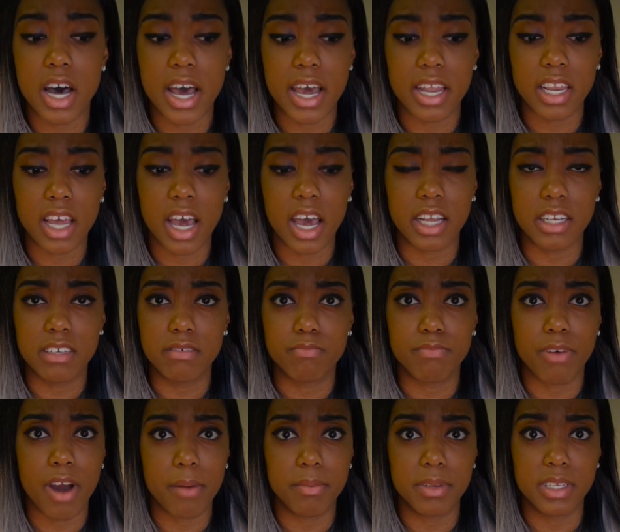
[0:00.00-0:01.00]
and I
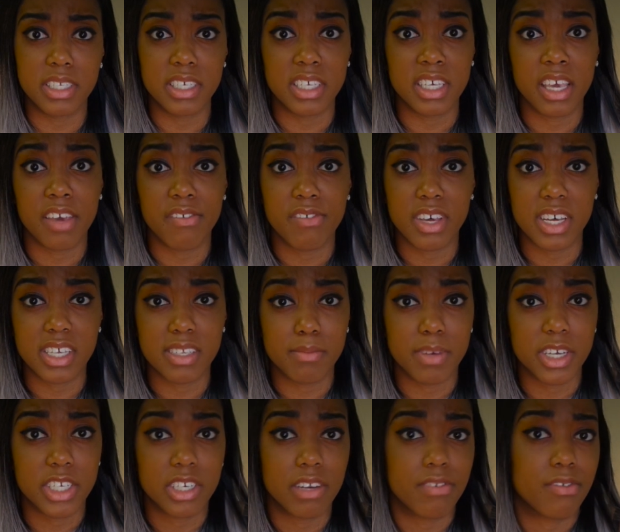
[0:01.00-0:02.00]
probably didn't give you as
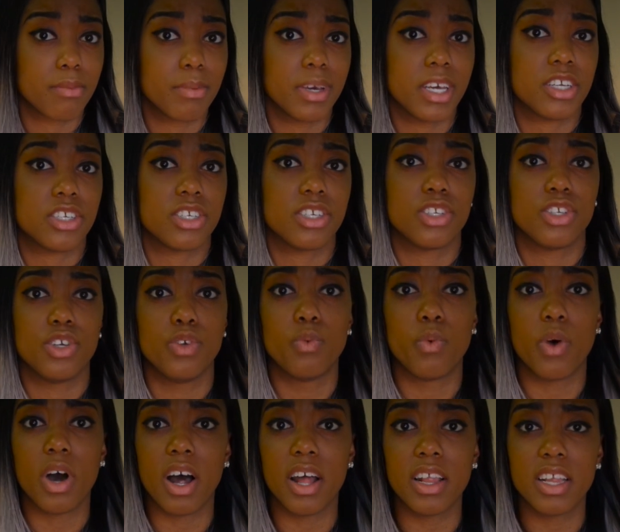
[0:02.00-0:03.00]
much information as
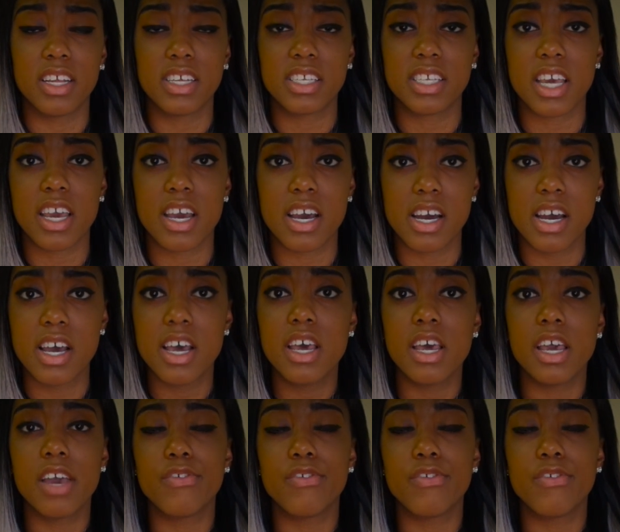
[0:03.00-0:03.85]
you'd want on this hair,